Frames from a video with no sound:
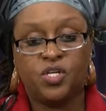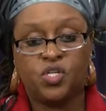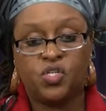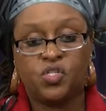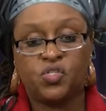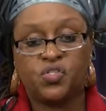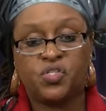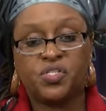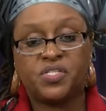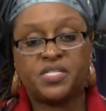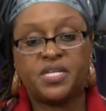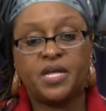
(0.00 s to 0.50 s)

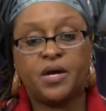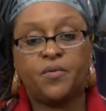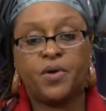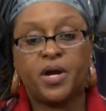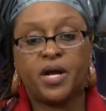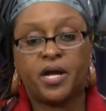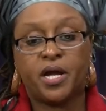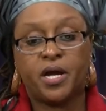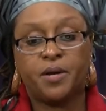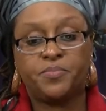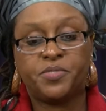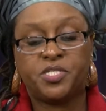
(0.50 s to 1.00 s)
She's now
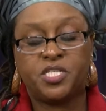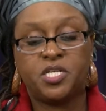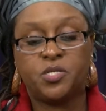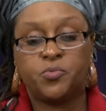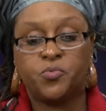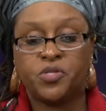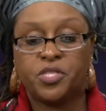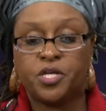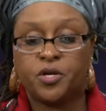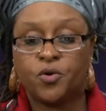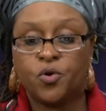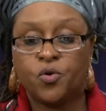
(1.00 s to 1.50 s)
a captain
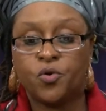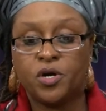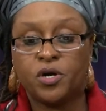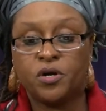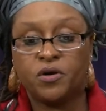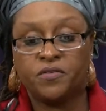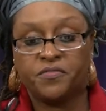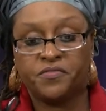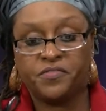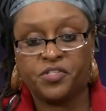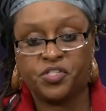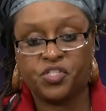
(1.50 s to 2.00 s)
with the Corps
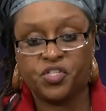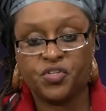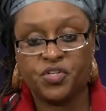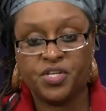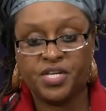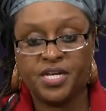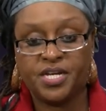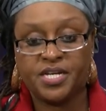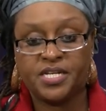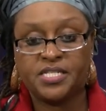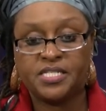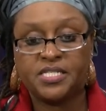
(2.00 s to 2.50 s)
of
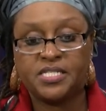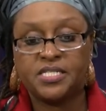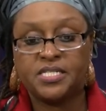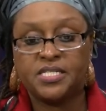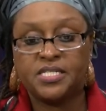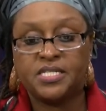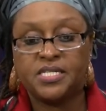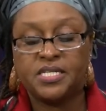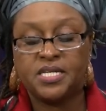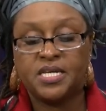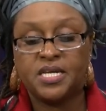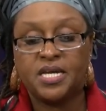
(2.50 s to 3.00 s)
Engineers
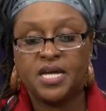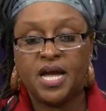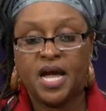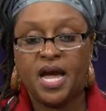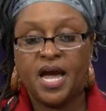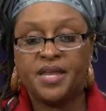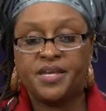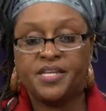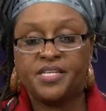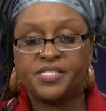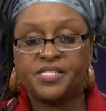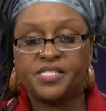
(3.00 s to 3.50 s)

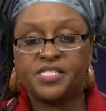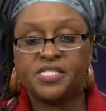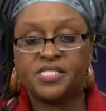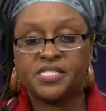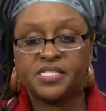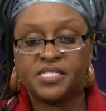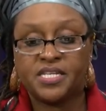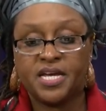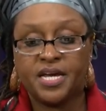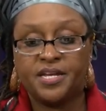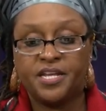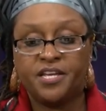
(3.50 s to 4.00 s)
and is
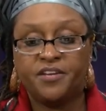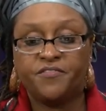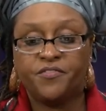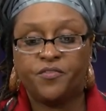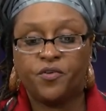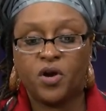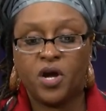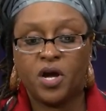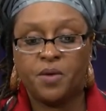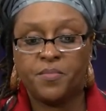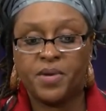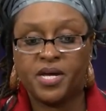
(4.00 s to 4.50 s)
studying
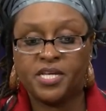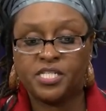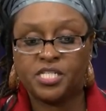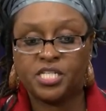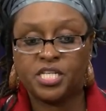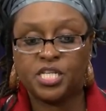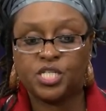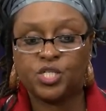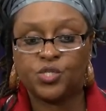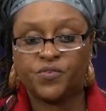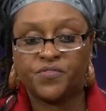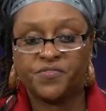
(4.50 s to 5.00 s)
for her
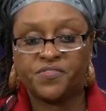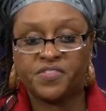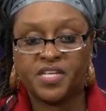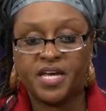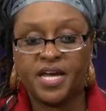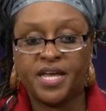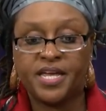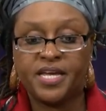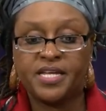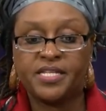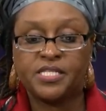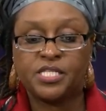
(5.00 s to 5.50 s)
Master's of
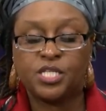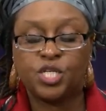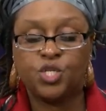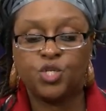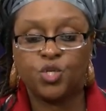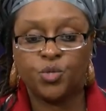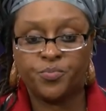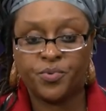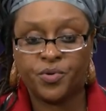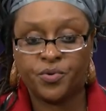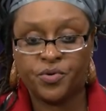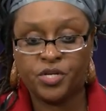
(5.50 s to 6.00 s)
Science
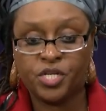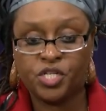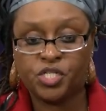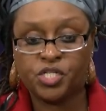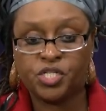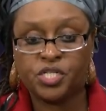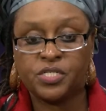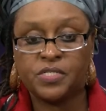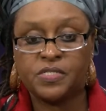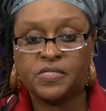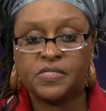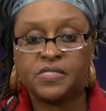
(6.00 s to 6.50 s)
in
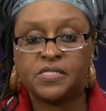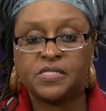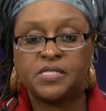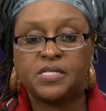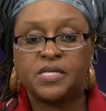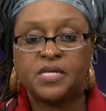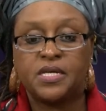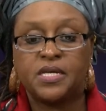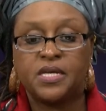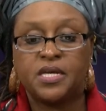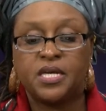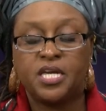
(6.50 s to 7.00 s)
Operations
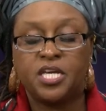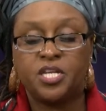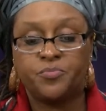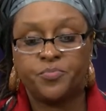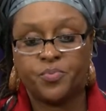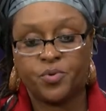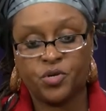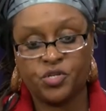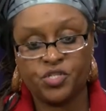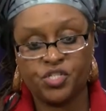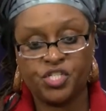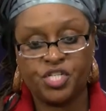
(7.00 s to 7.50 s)
and
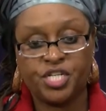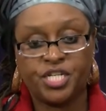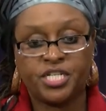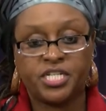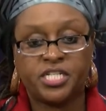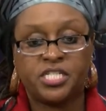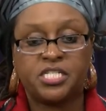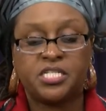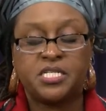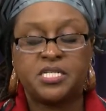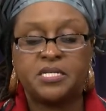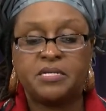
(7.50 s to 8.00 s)

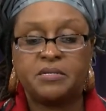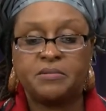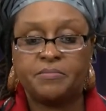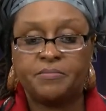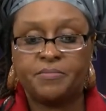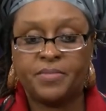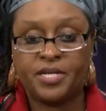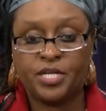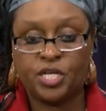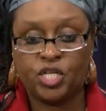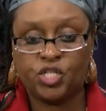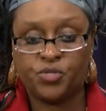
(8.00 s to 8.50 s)
Project
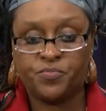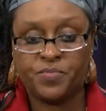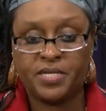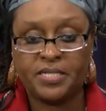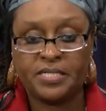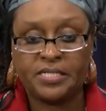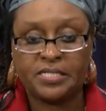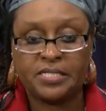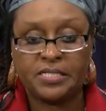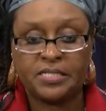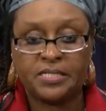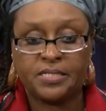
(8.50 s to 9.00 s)

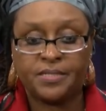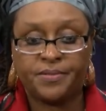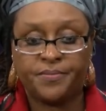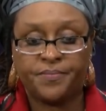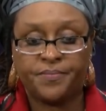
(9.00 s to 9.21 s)
Management.